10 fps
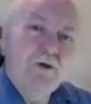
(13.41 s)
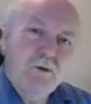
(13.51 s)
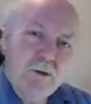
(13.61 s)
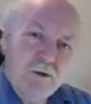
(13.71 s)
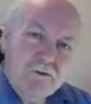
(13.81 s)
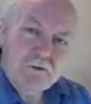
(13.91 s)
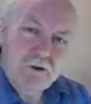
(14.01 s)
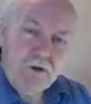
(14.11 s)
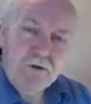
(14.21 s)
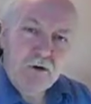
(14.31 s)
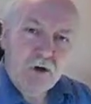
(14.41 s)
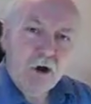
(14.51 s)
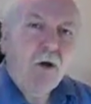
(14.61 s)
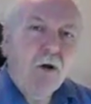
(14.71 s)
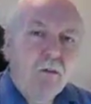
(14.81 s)
to
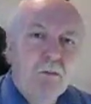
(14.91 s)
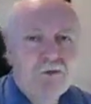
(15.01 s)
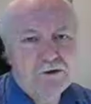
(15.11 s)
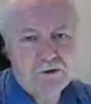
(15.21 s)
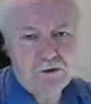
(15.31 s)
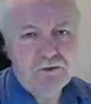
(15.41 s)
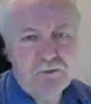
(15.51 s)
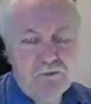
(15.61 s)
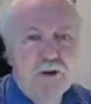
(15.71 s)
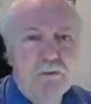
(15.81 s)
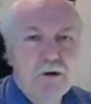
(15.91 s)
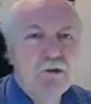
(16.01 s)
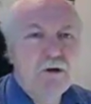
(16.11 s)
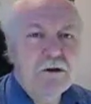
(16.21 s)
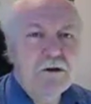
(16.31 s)
electricscotland.com, which, as you probably
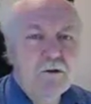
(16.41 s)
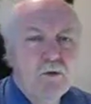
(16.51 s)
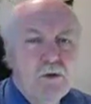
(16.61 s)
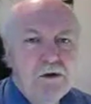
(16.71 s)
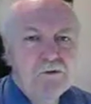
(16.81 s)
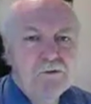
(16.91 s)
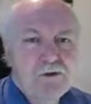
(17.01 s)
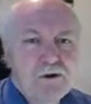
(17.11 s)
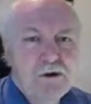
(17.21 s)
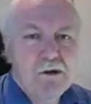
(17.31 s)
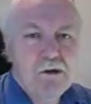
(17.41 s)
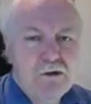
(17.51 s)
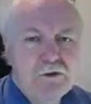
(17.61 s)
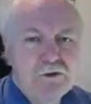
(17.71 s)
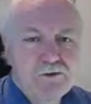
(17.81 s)
already know, is a
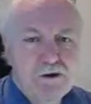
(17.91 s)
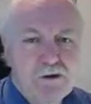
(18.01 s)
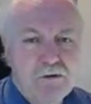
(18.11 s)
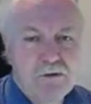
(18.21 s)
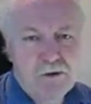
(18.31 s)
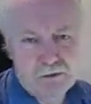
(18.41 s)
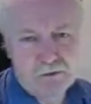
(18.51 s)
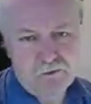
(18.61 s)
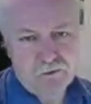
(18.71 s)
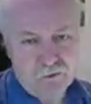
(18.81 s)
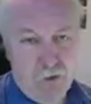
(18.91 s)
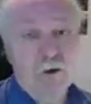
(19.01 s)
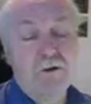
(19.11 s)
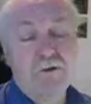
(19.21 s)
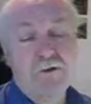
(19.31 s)
major site about the history of
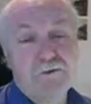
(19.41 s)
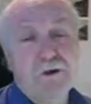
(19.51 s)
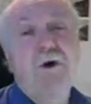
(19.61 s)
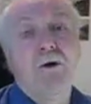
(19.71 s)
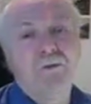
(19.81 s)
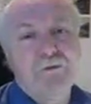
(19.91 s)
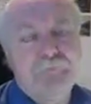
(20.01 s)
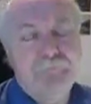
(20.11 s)
Scotland and the Scots.